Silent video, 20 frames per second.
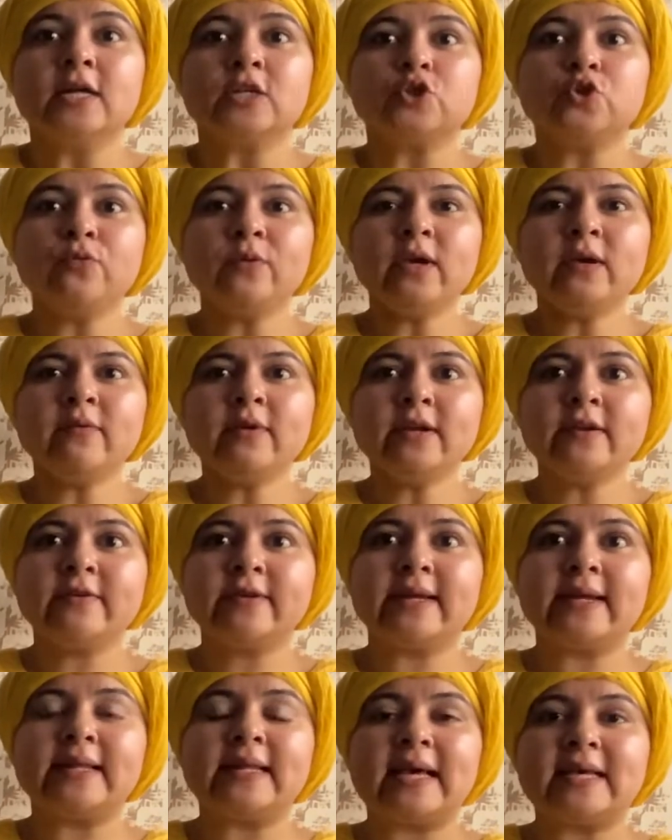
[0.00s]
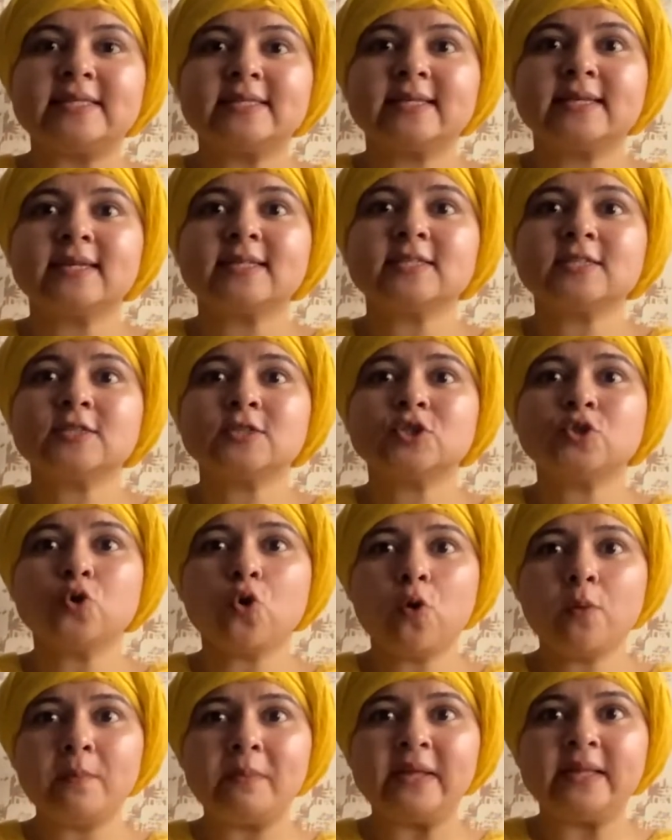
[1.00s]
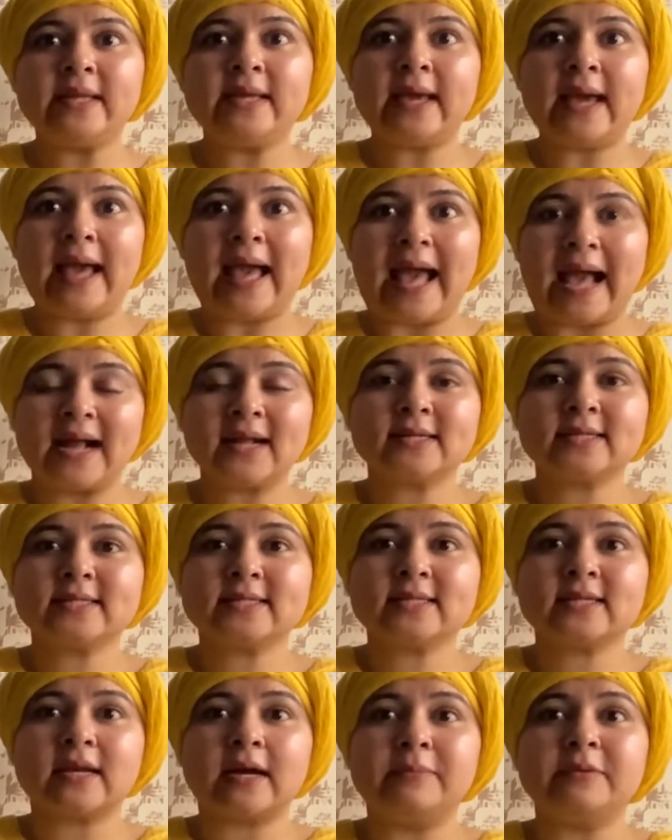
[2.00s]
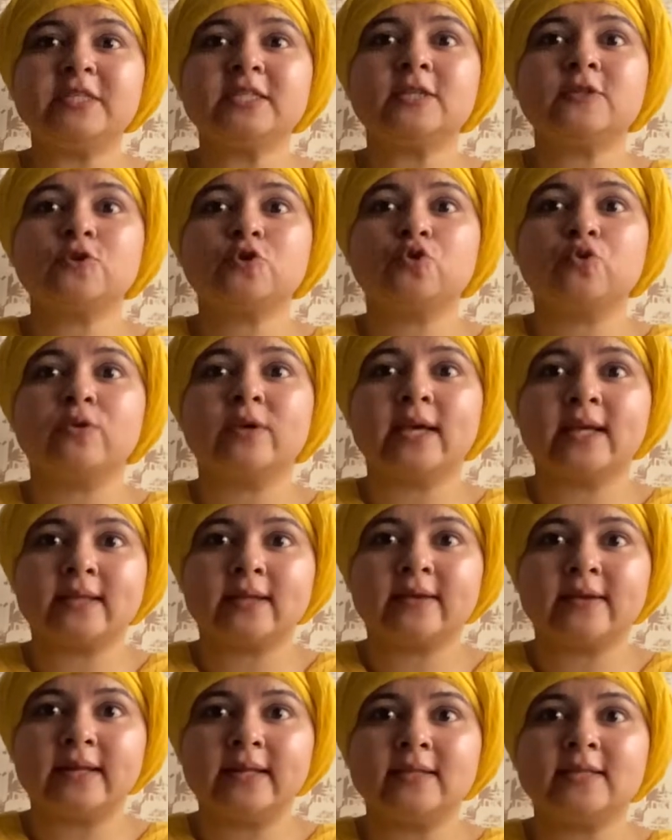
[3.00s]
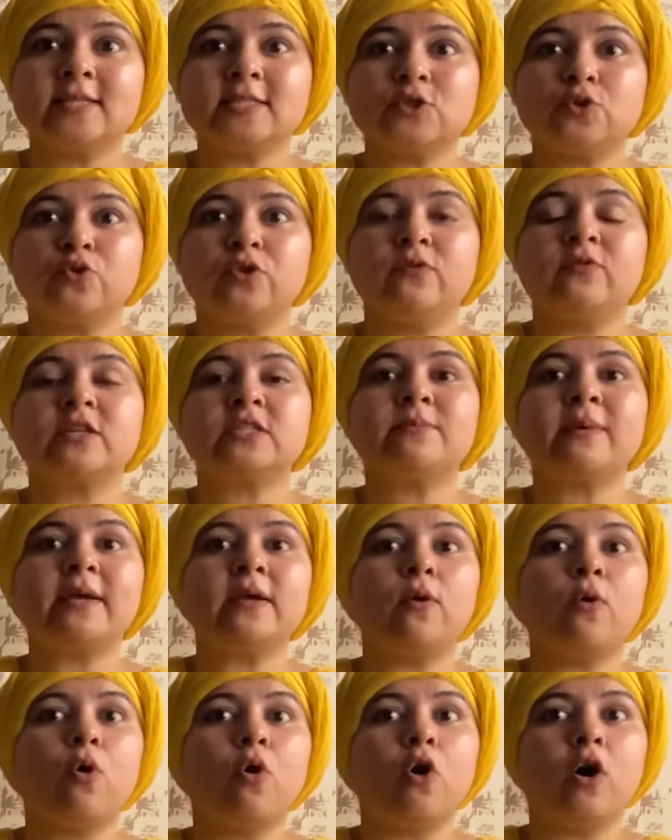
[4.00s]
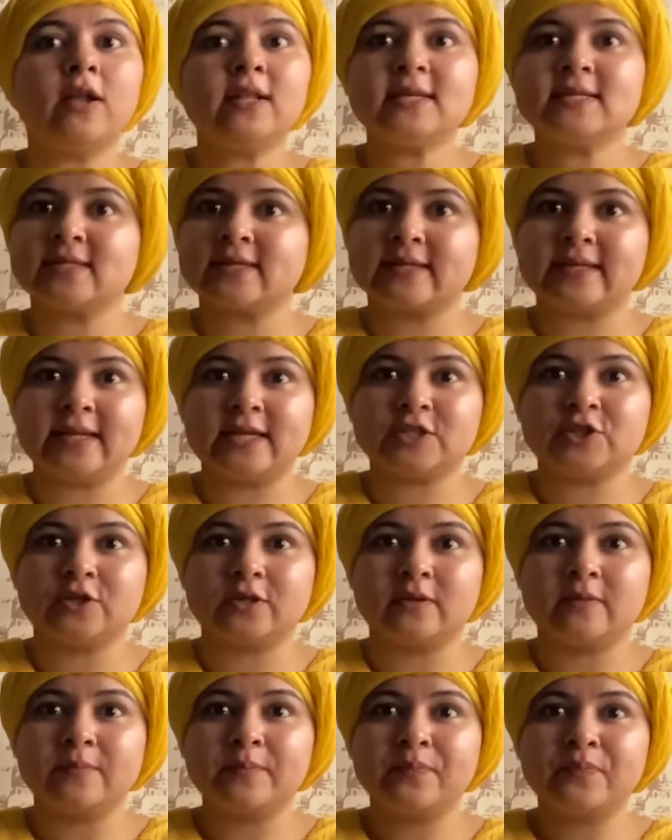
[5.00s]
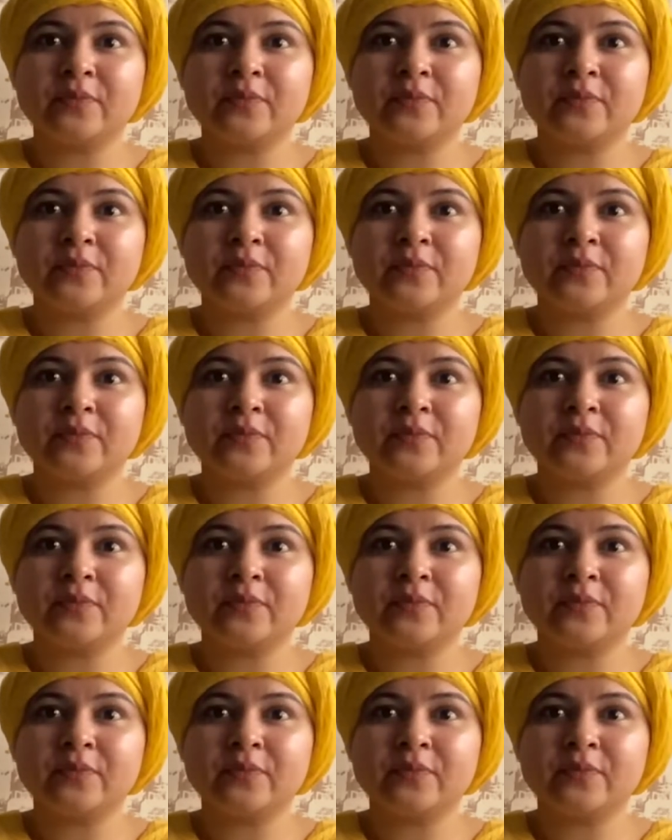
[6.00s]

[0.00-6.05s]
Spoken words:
Do we even realize there are so many acts committed together in this universe by all his creation?